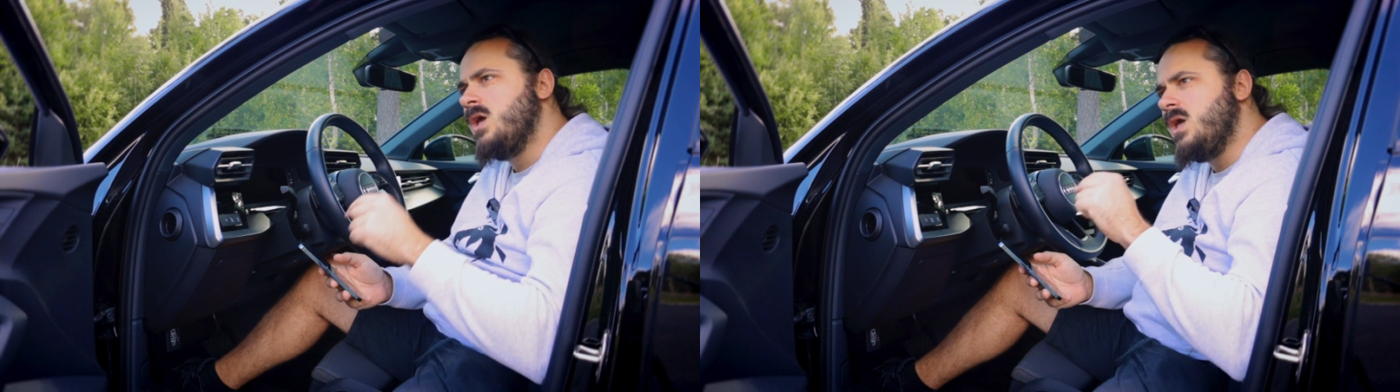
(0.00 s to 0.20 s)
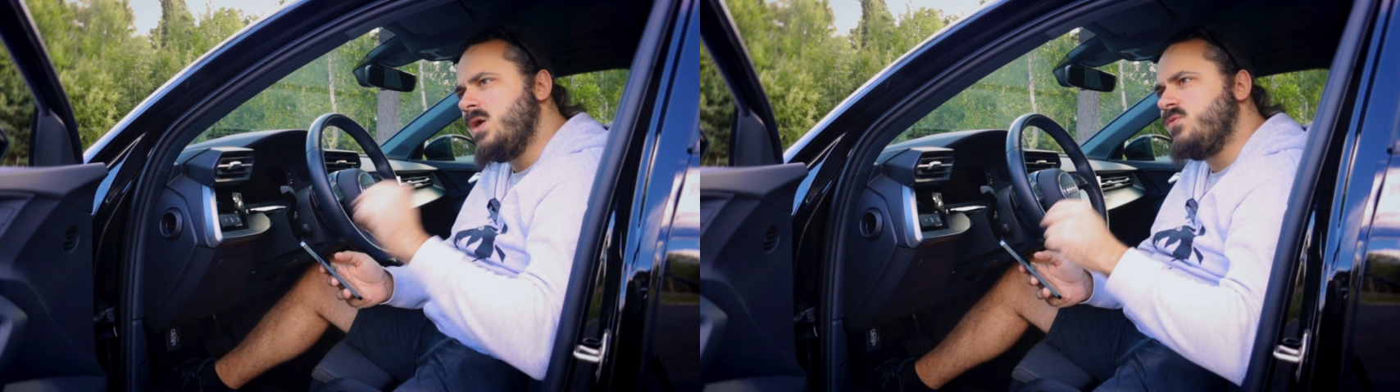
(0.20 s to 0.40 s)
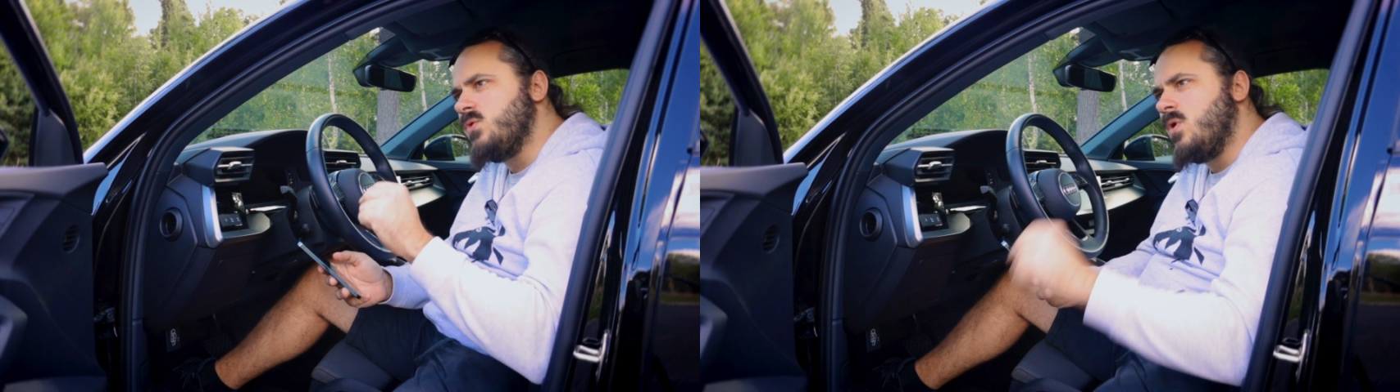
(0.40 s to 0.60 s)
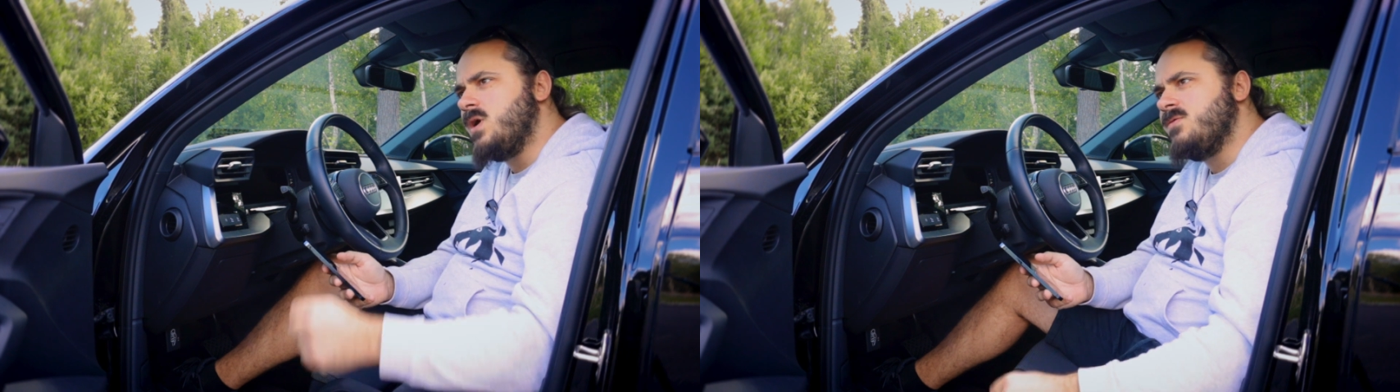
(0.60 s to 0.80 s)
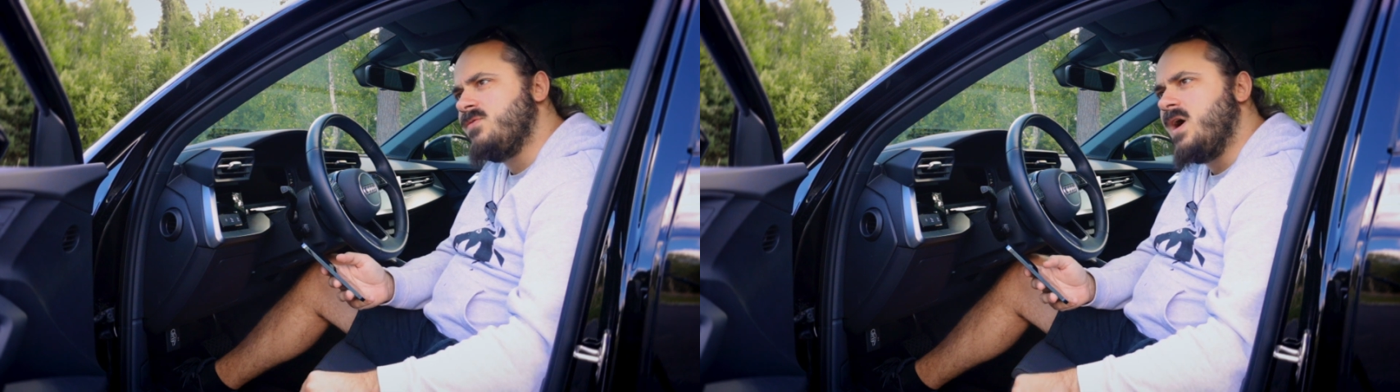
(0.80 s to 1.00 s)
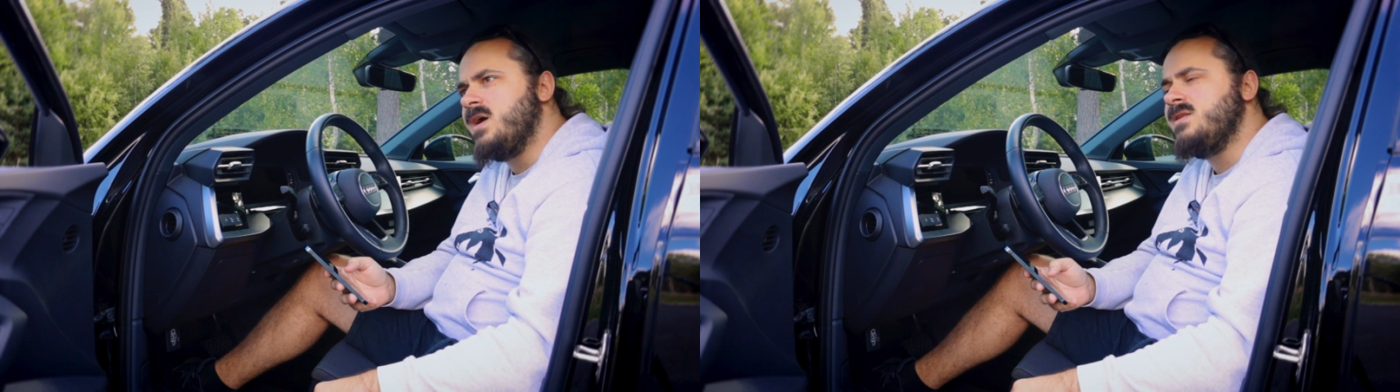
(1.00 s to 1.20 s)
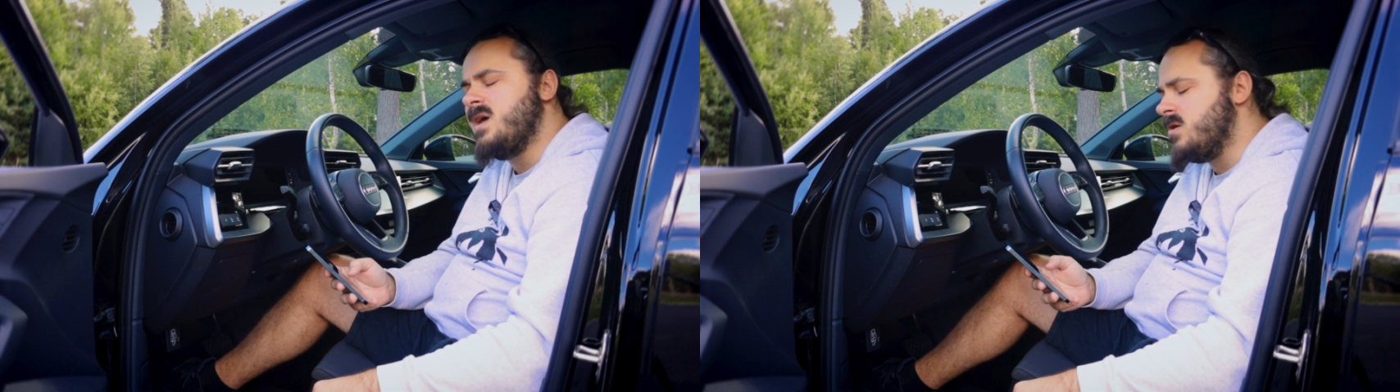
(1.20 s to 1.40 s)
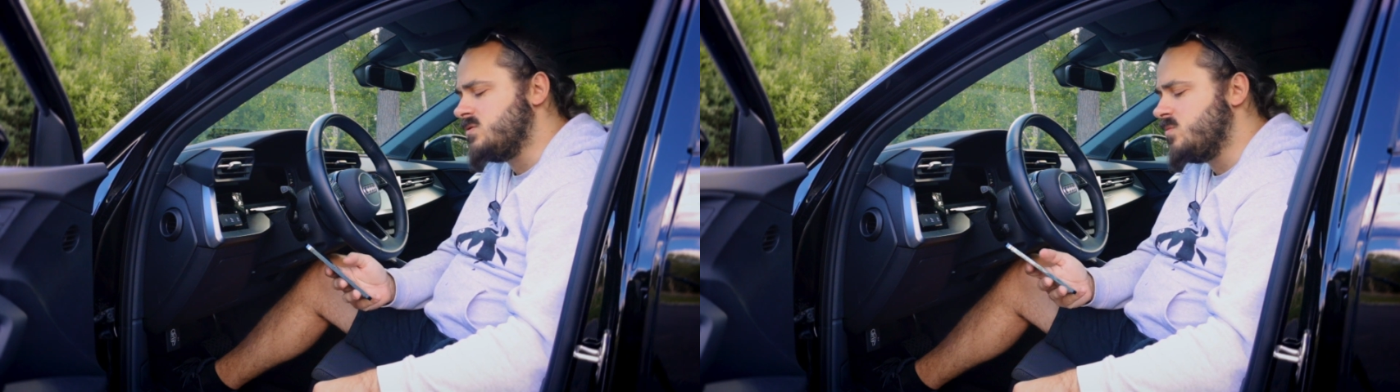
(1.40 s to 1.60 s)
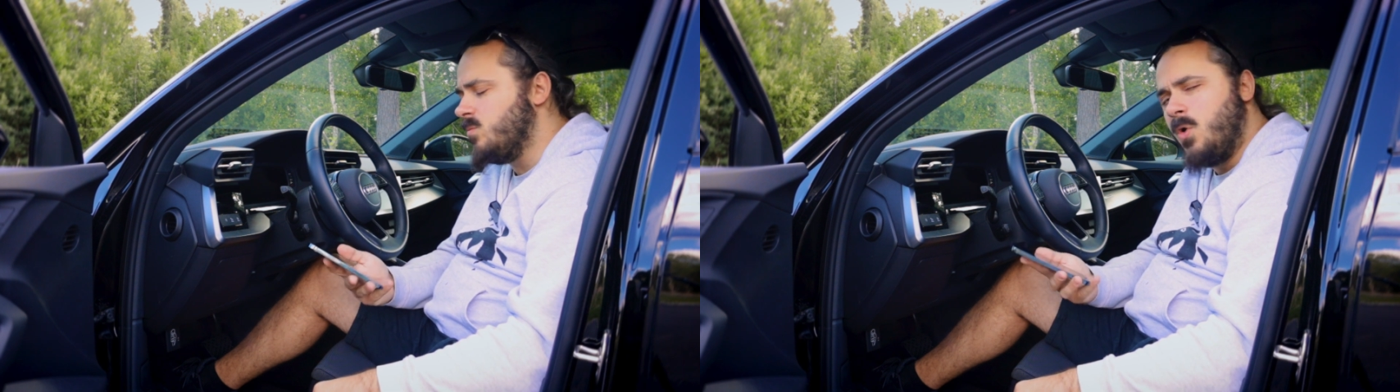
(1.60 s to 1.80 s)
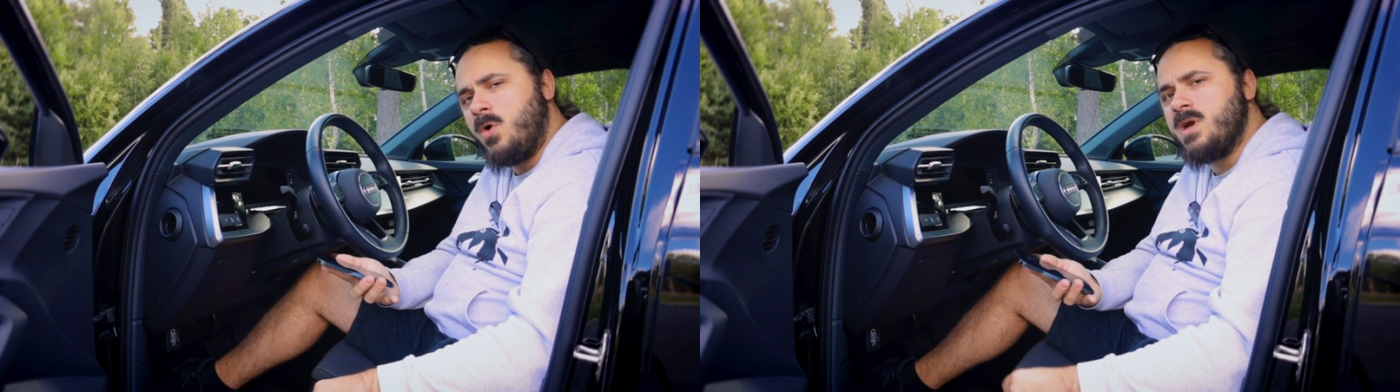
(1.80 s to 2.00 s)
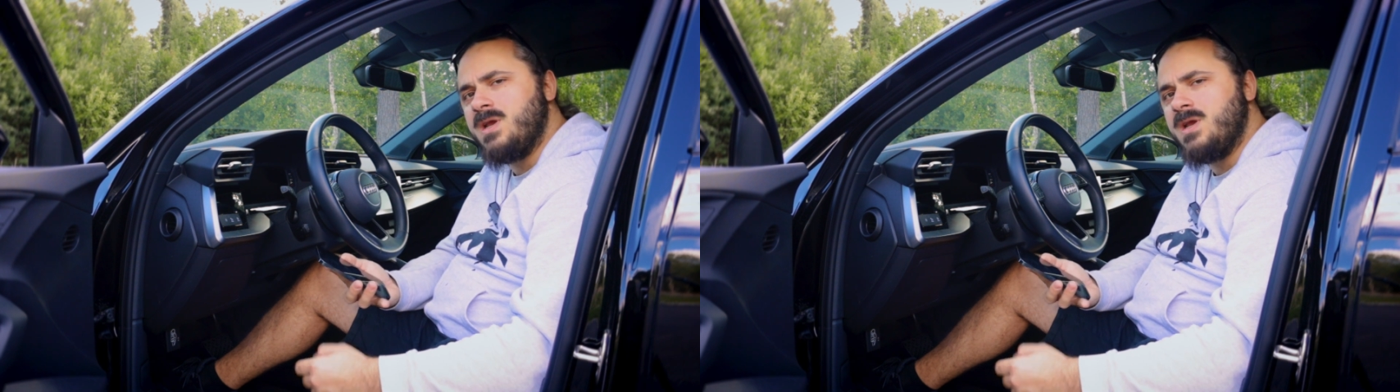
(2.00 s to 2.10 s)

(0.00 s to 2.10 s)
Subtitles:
if you want to find out more